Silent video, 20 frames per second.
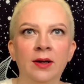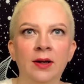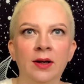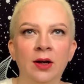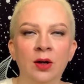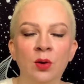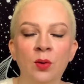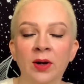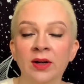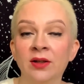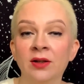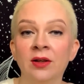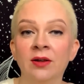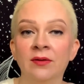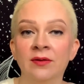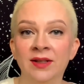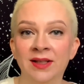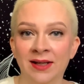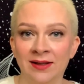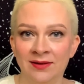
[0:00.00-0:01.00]
a question
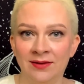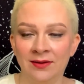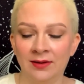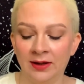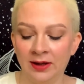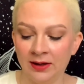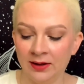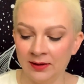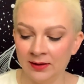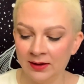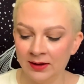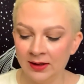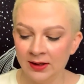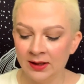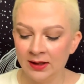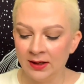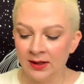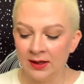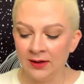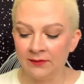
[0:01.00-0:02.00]
of destiny.
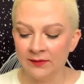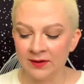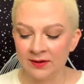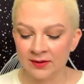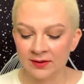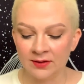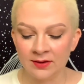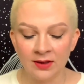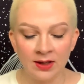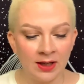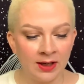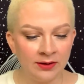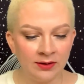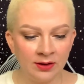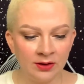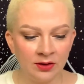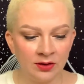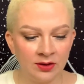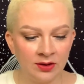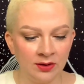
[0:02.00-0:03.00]
If it's not
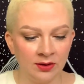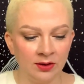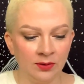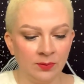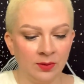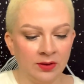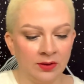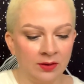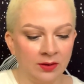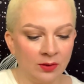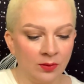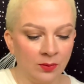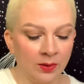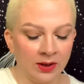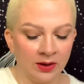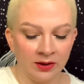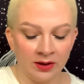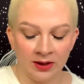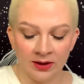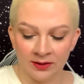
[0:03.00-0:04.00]
that you're dealing with an
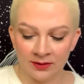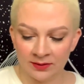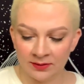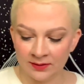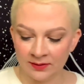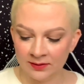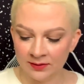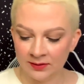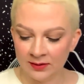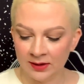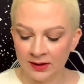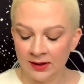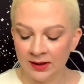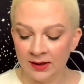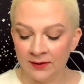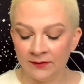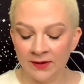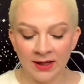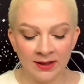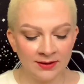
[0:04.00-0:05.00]
Aquarius,
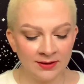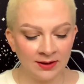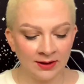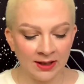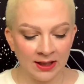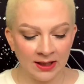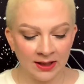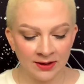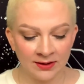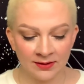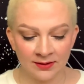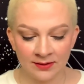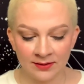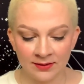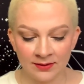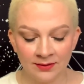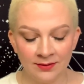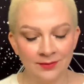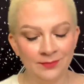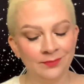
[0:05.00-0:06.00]
if that's the
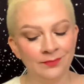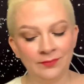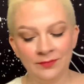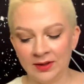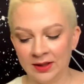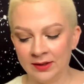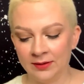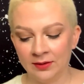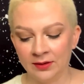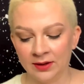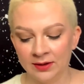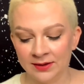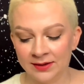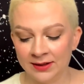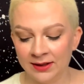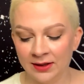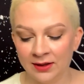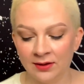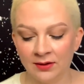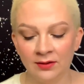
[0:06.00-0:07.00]
case, I see